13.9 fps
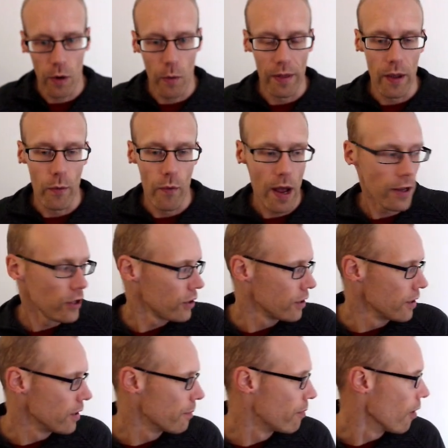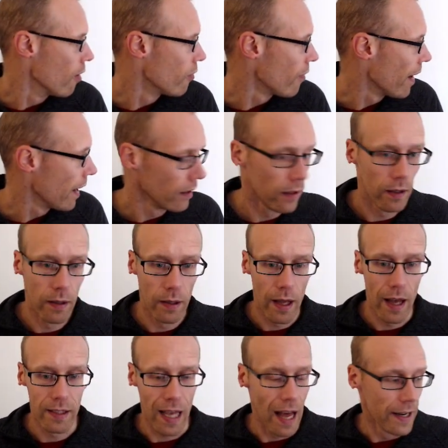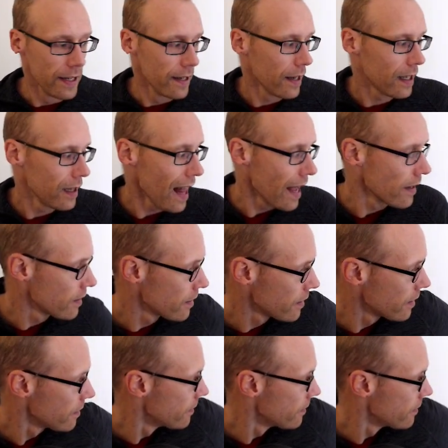when they registered the profile, has added a class.